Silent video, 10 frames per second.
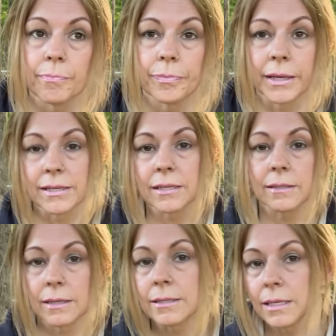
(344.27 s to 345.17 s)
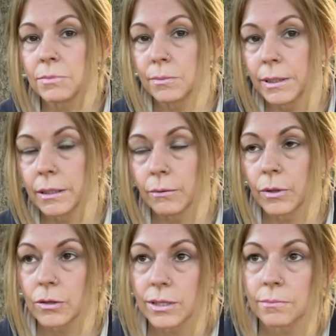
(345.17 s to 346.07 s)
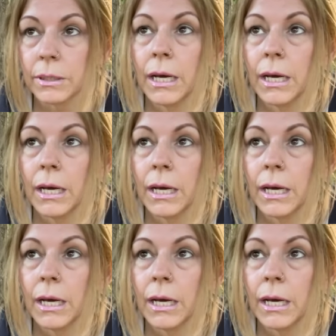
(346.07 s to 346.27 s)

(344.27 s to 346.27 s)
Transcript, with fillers: That's That seems to be a thing with autism.